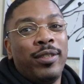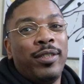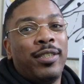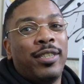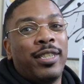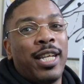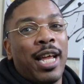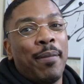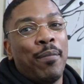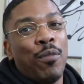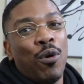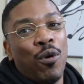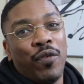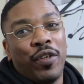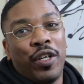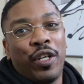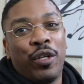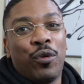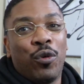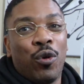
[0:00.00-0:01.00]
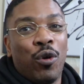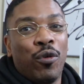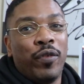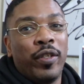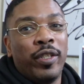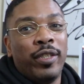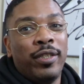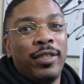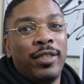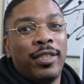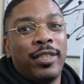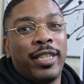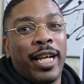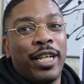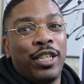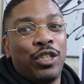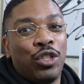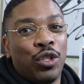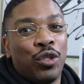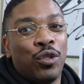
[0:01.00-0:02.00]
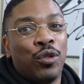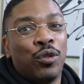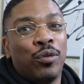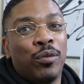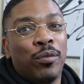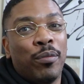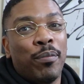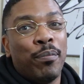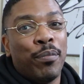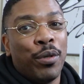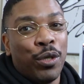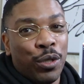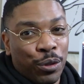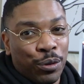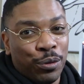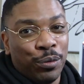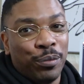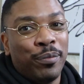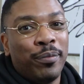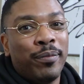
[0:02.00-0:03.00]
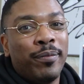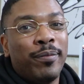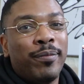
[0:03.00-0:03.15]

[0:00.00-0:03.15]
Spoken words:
Stay moving and grooving. Stay tuned. Boom.